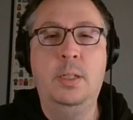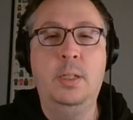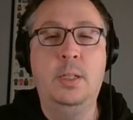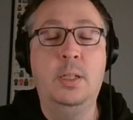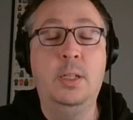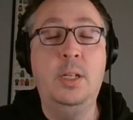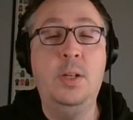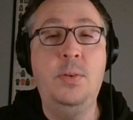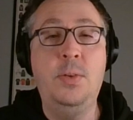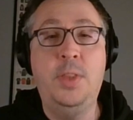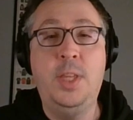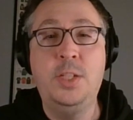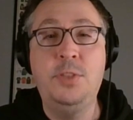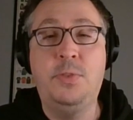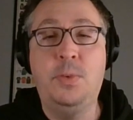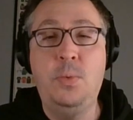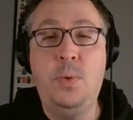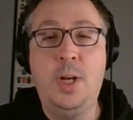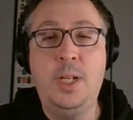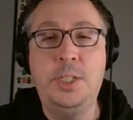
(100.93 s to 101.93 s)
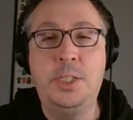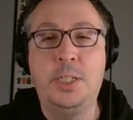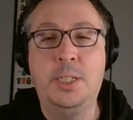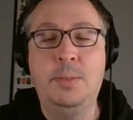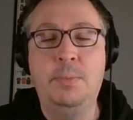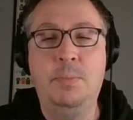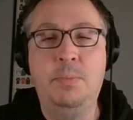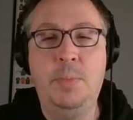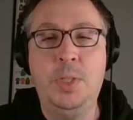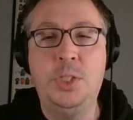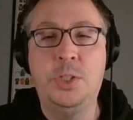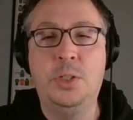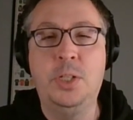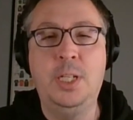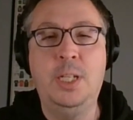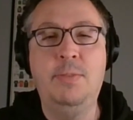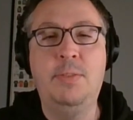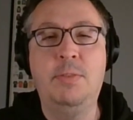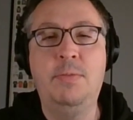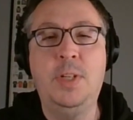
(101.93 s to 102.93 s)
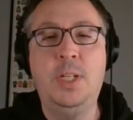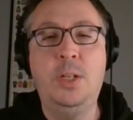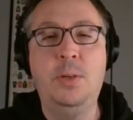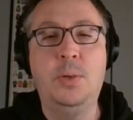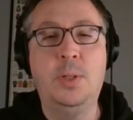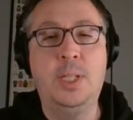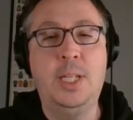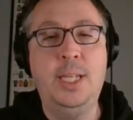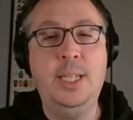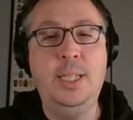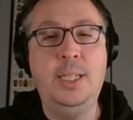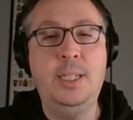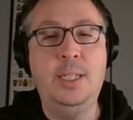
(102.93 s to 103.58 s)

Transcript: Hello, and thanks for watching. Be sure to give the video a like,